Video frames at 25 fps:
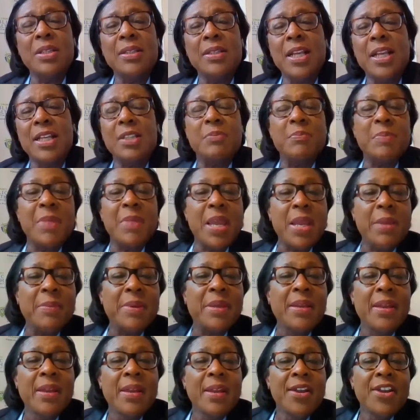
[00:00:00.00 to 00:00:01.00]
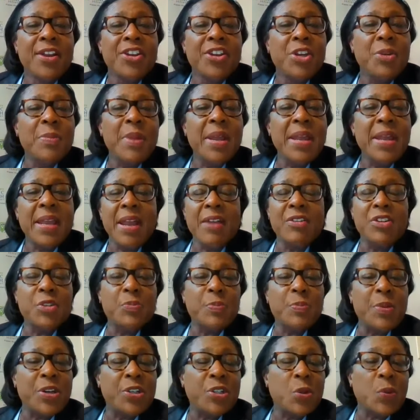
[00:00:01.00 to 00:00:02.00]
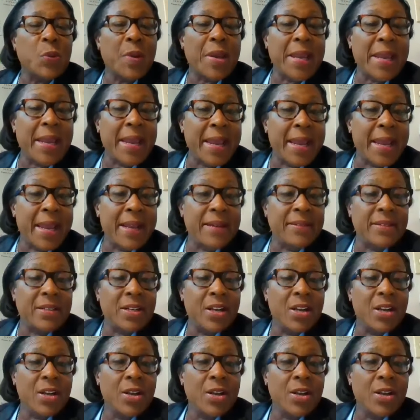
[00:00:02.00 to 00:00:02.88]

unless maybe you may have special ed